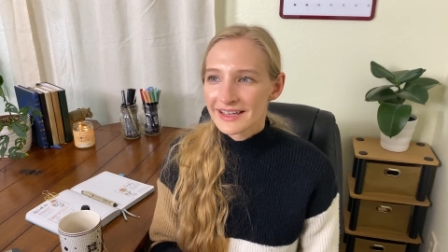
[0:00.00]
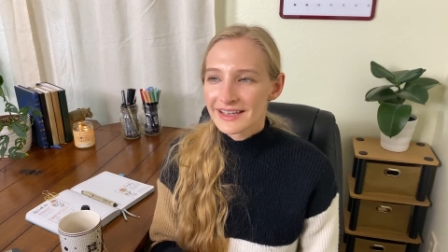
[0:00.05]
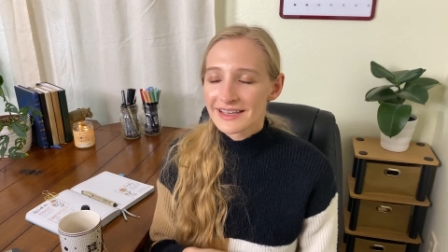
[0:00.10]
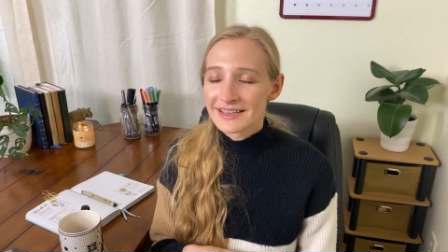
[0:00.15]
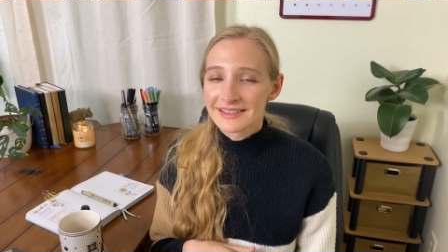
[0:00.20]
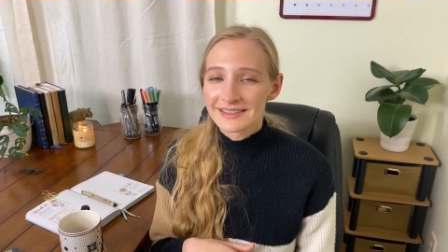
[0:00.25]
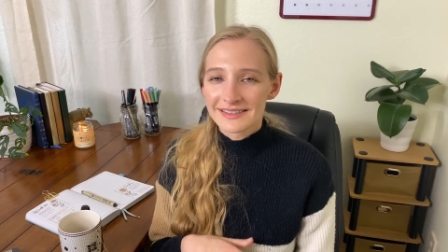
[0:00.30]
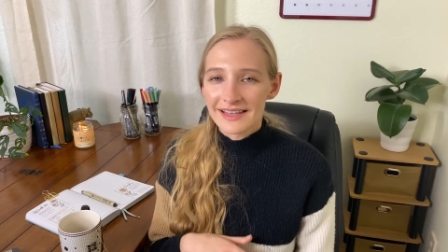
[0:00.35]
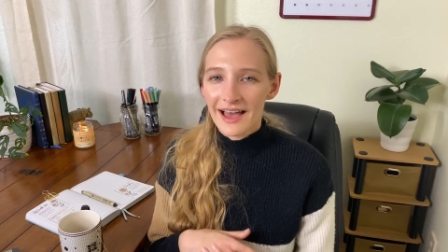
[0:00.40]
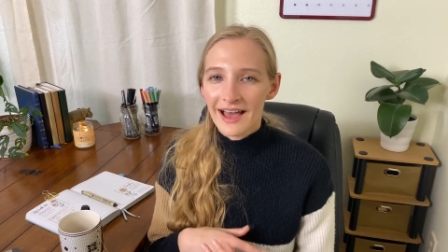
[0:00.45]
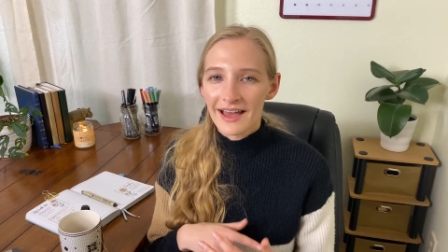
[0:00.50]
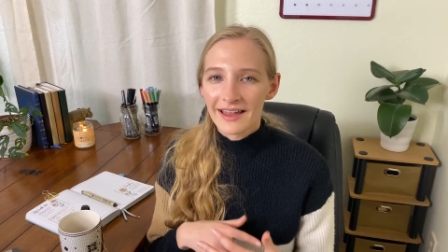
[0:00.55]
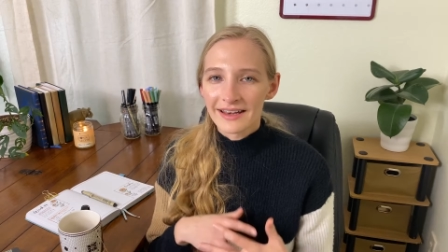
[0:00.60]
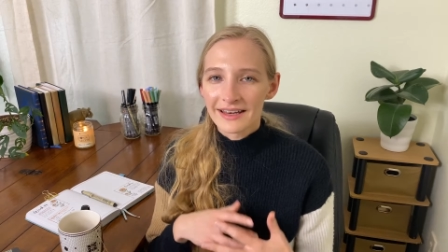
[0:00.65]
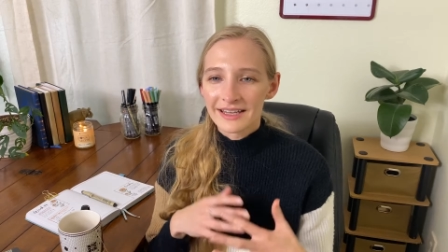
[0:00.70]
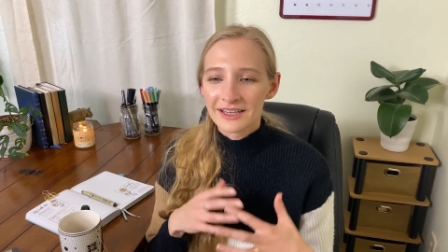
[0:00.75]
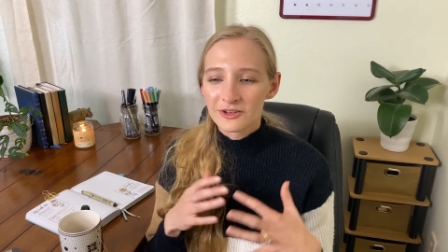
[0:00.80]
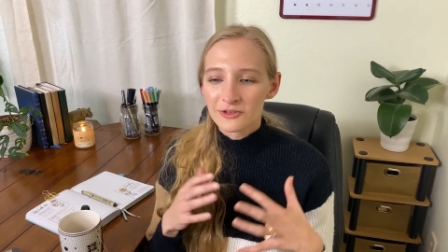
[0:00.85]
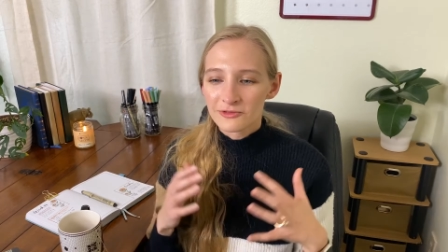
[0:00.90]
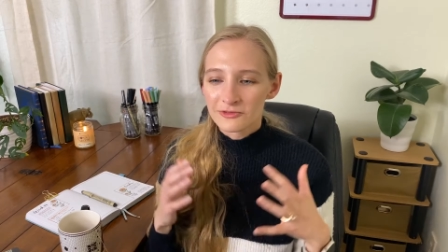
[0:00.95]
is that
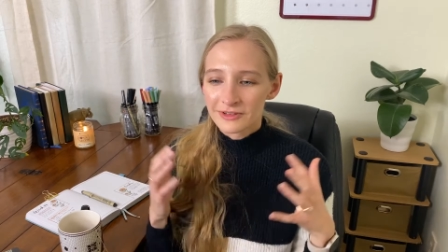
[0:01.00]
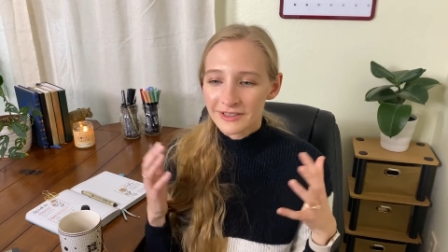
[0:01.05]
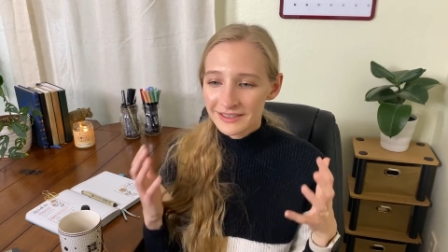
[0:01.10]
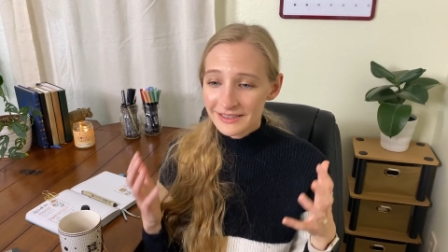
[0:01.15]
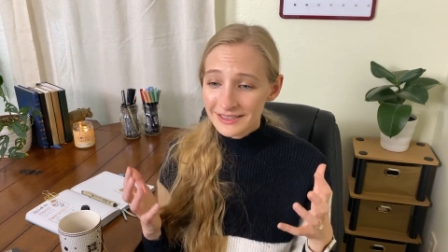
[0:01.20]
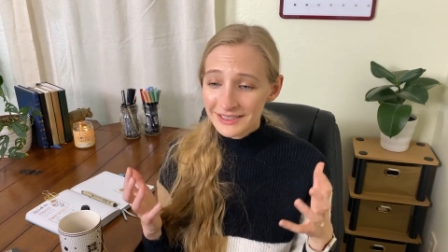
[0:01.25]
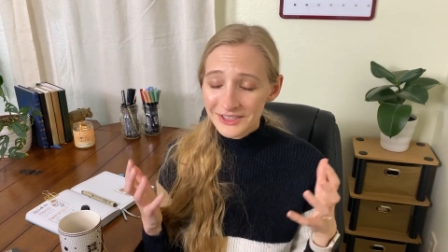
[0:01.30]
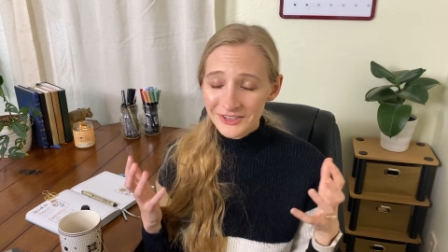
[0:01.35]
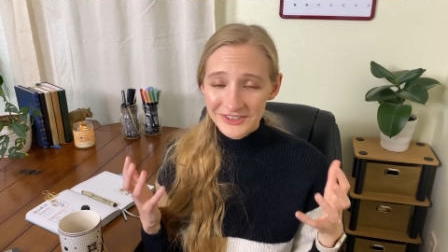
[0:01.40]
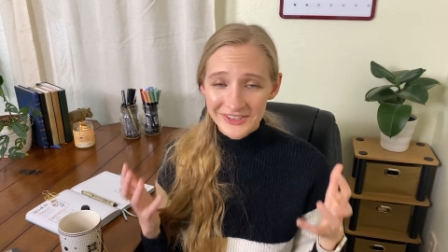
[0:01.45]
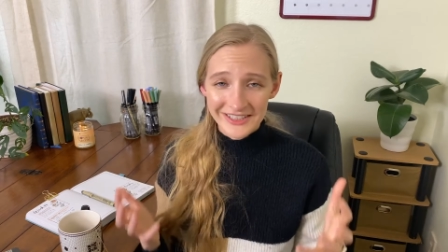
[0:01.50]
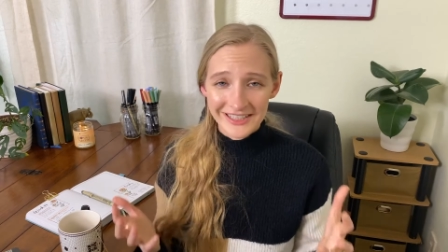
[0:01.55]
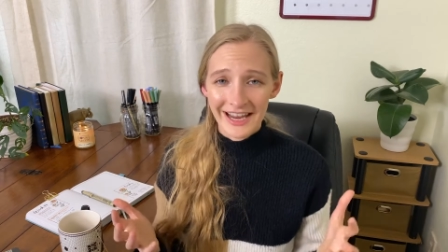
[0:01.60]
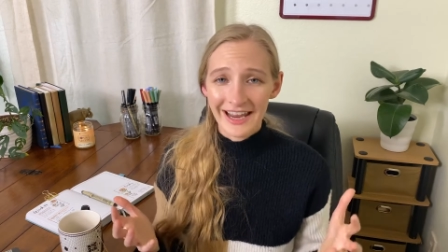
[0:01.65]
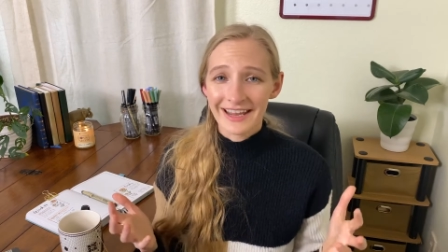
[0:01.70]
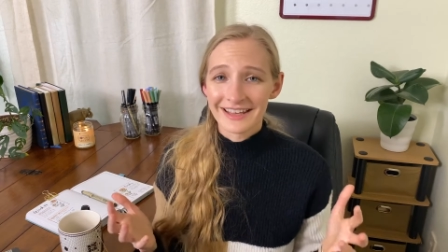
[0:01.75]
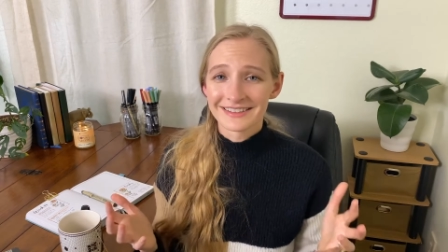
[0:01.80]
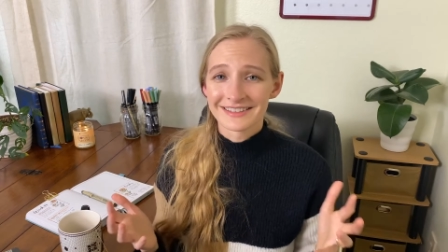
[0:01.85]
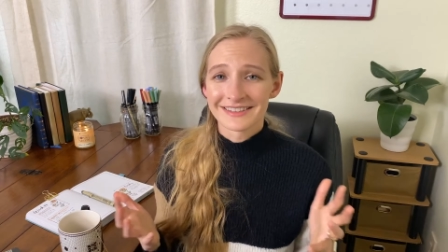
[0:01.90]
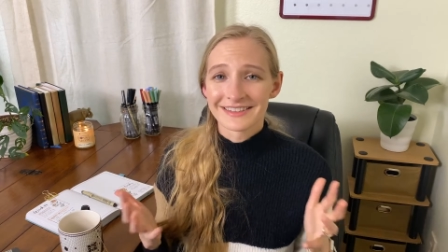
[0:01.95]
it really
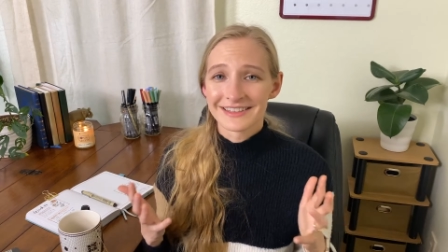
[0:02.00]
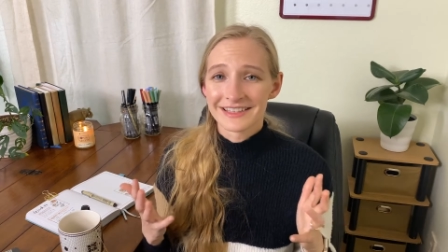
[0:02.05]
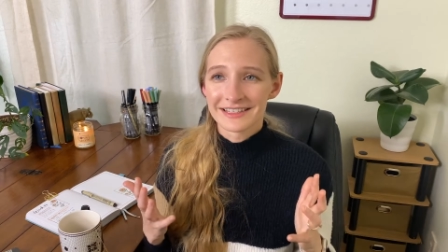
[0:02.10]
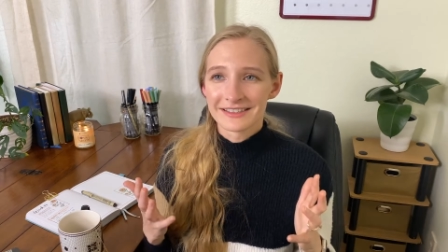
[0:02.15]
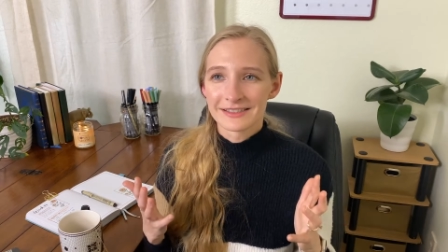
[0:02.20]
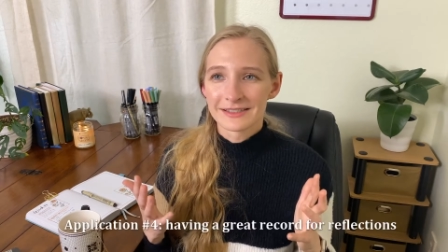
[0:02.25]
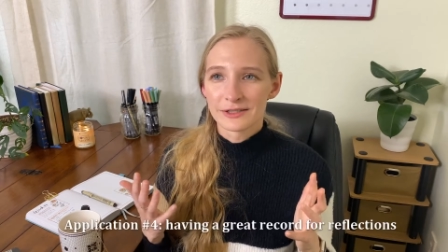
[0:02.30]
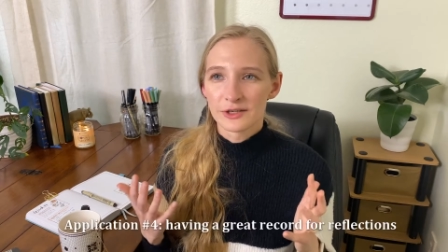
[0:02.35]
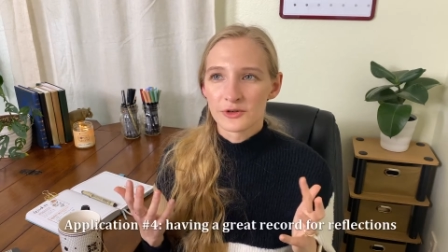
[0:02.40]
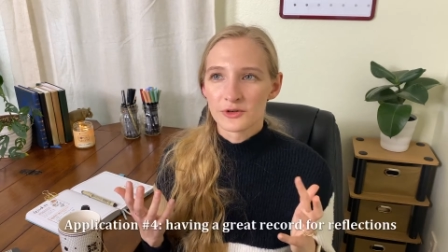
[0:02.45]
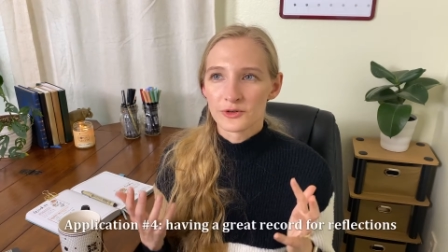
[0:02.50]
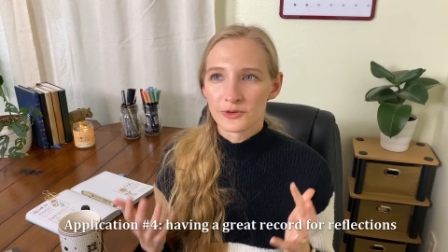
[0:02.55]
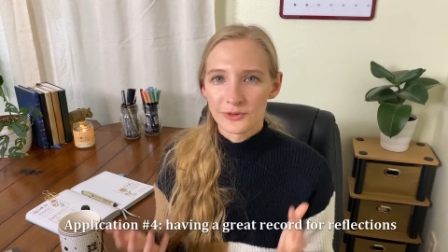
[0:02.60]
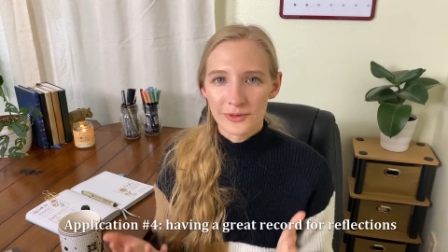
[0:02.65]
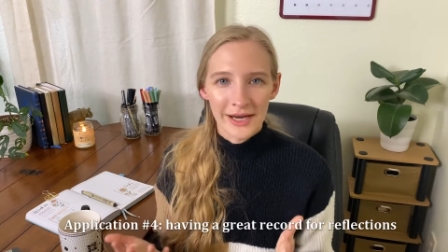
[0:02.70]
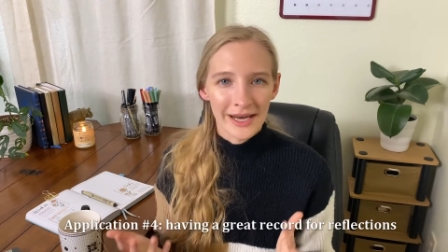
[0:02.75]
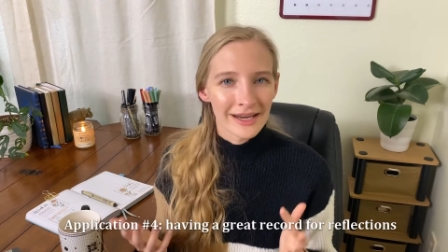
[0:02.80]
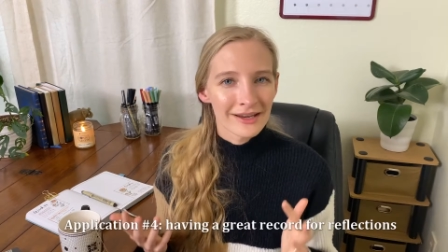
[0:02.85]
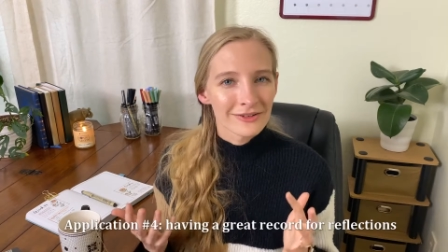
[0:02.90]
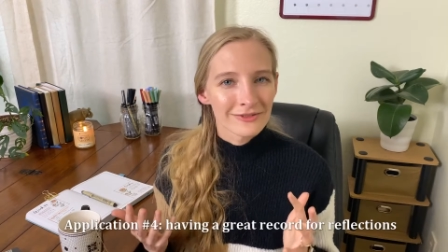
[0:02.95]
creates this
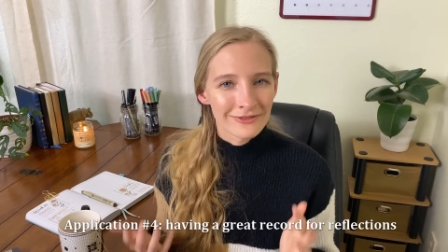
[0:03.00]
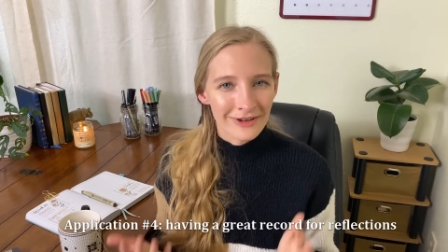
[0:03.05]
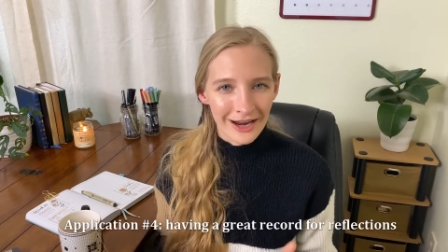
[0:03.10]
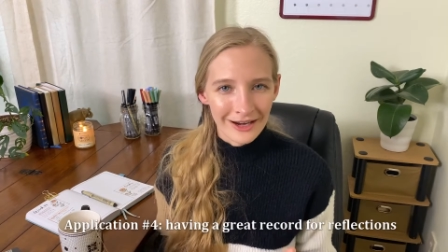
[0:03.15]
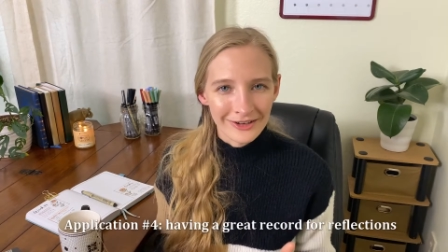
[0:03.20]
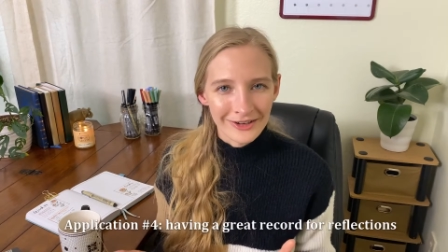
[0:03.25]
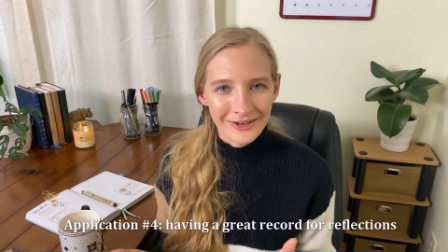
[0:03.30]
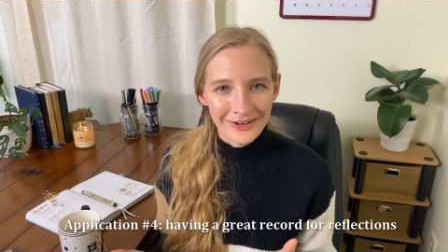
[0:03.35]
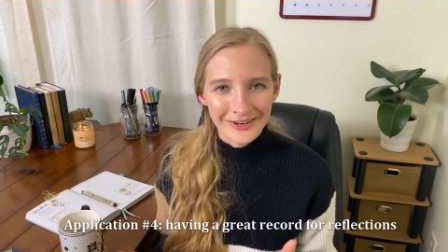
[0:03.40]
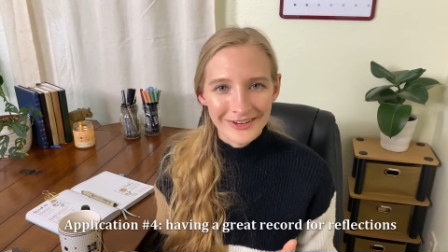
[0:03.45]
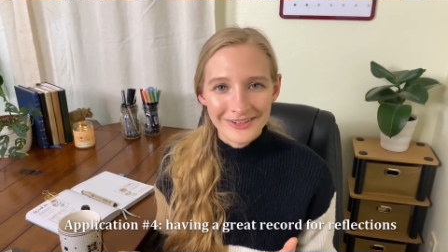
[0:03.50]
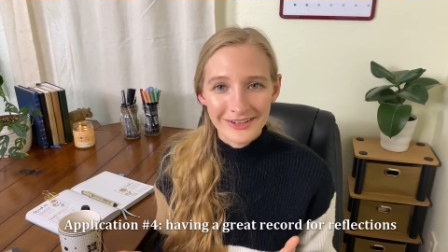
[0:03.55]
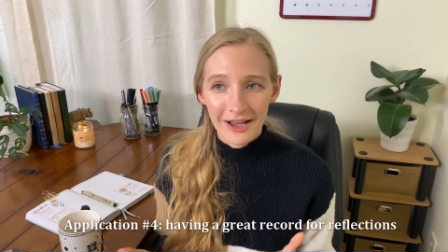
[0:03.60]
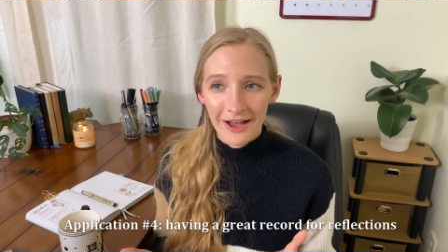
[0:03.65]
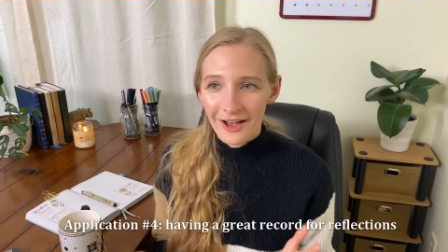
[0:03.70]
great record